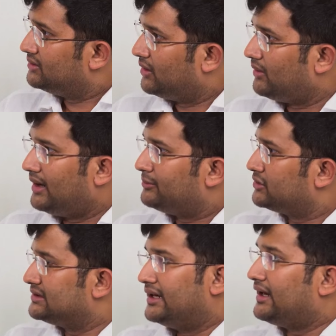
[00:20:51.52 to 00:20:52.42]
Now, I'm
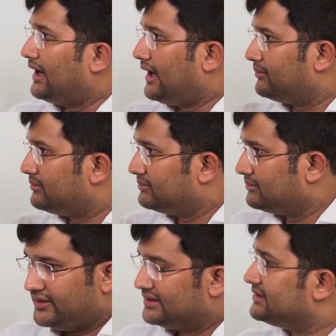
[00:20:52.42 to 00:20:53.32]
not saying
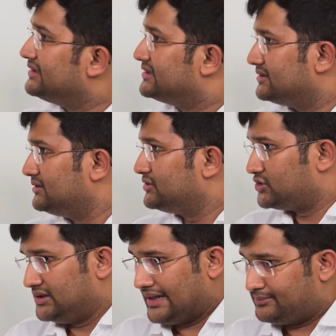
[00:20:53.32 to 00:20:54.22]
we're the reason.
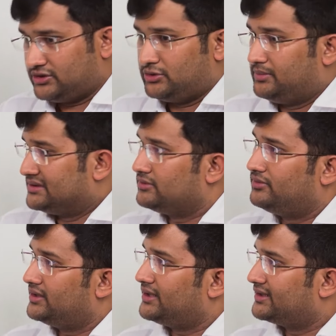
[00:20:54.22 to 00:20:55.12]
She absolutely must have
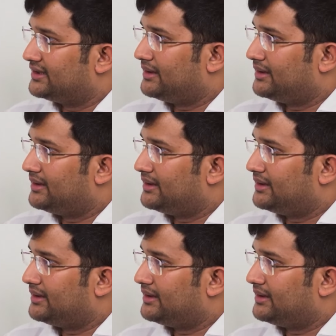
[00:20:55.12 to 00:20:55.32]
worked hard at the